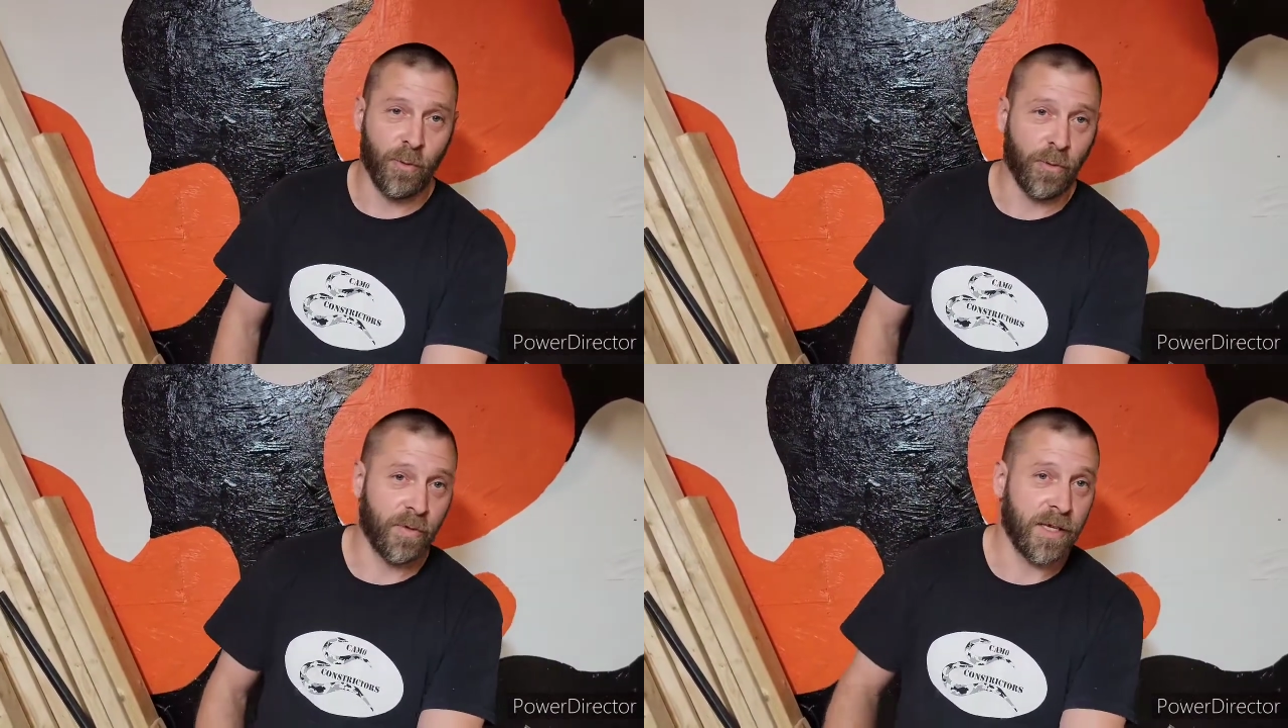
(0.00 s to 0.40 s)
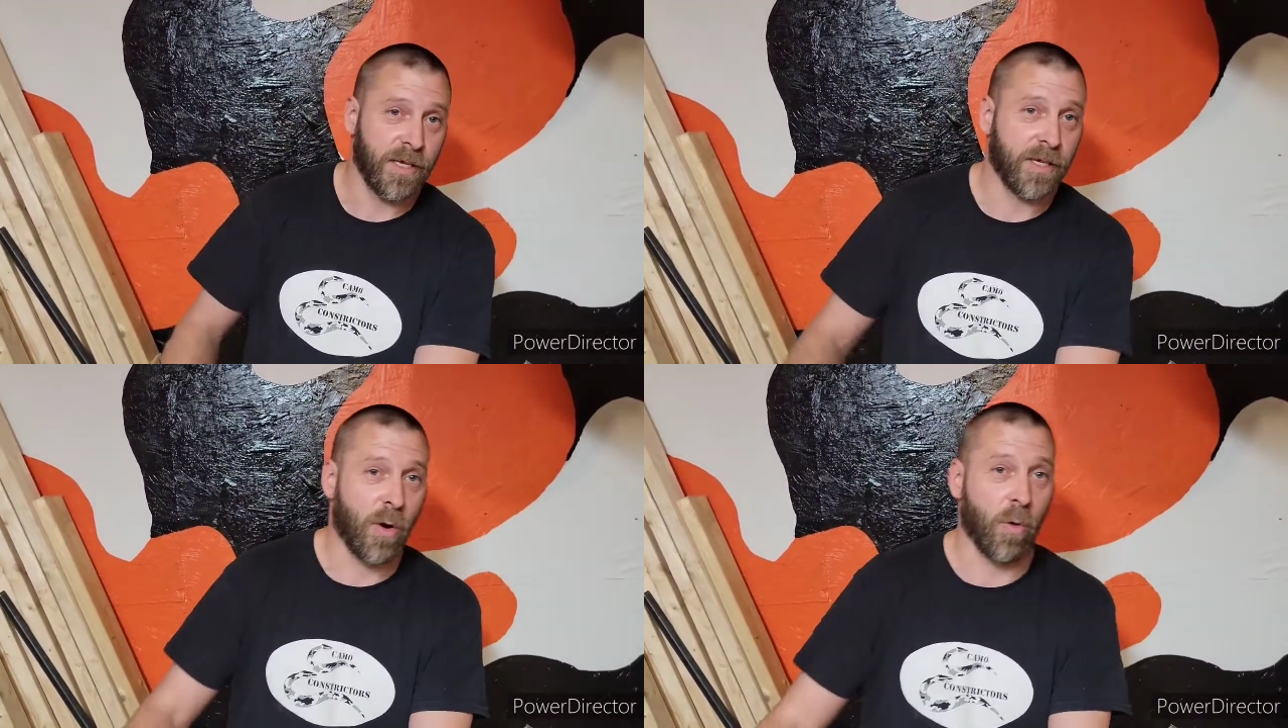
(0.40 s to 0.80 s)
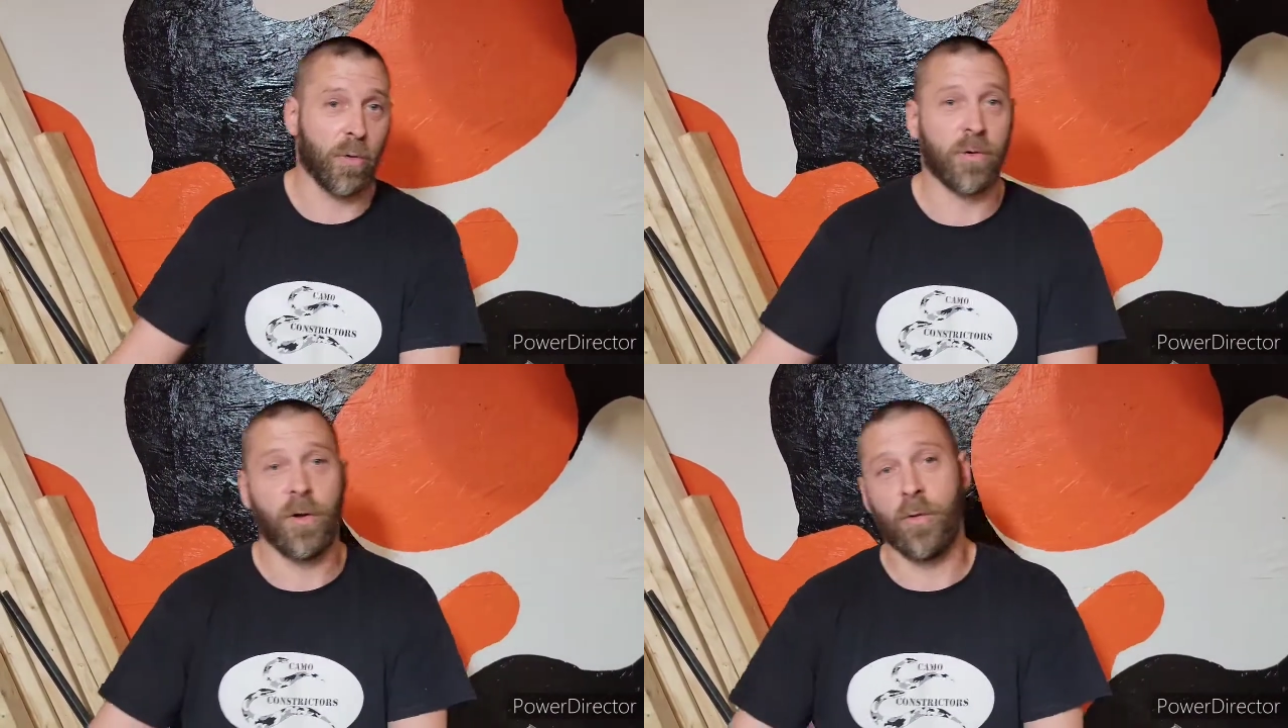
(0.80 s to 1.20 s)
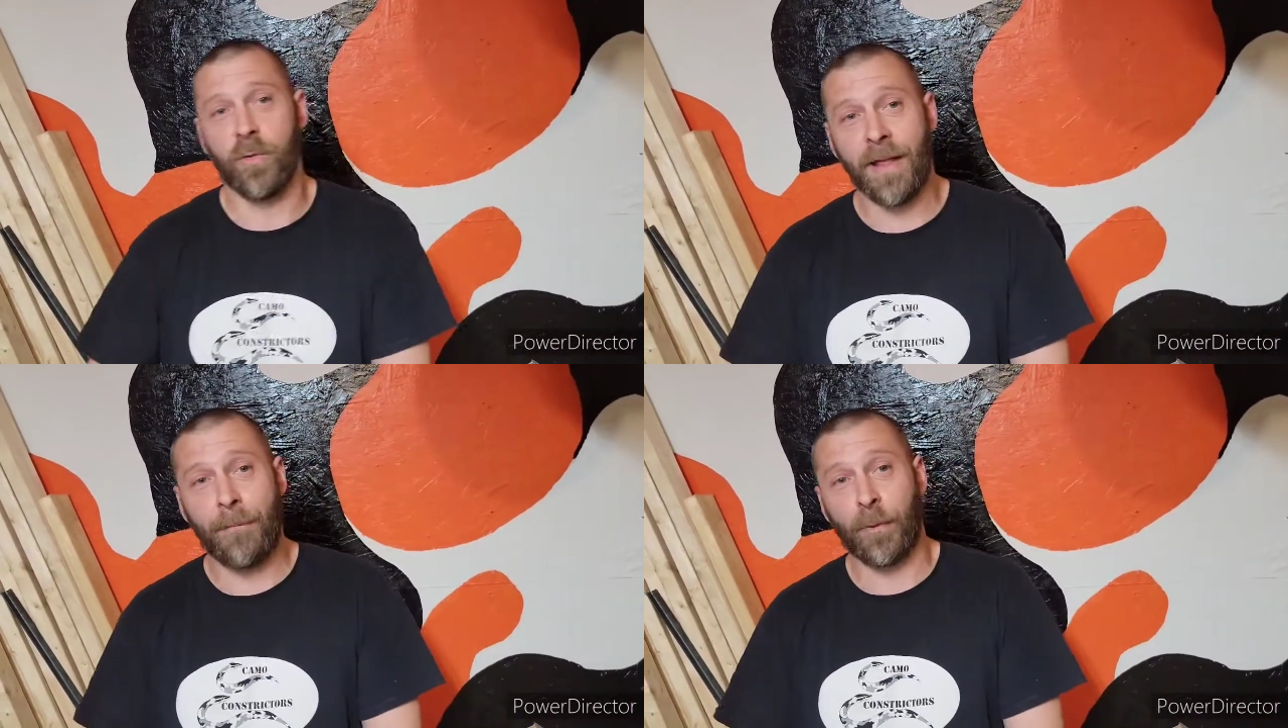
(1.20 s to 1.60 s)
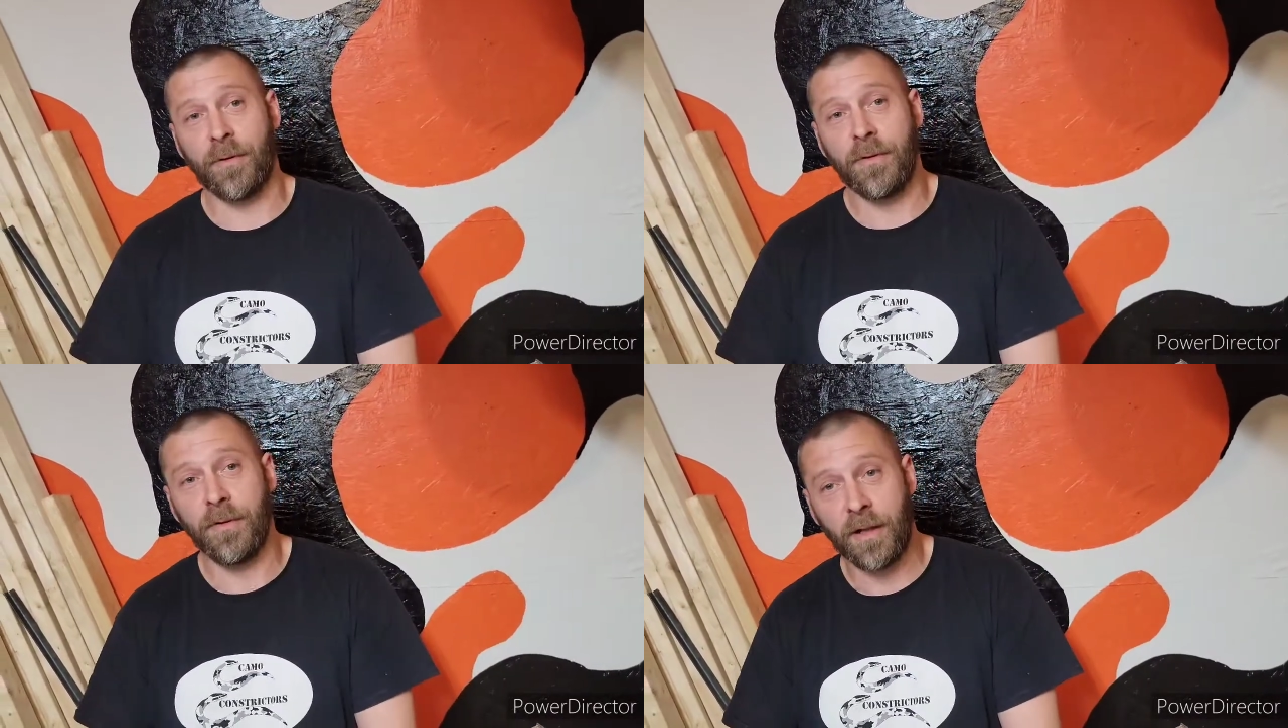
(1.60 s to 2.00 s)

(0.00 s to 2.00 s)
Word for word: or the Coral Glow Leopard